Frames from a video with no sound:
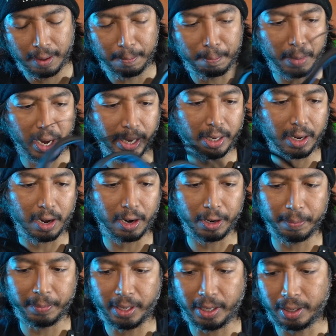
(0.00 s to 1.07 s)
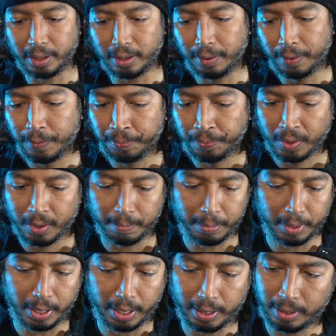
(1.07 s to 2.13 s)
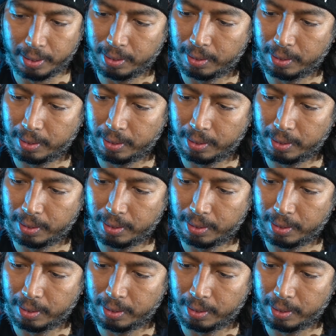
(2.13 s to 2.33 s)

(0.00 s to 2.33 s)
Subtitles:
mic arm here, but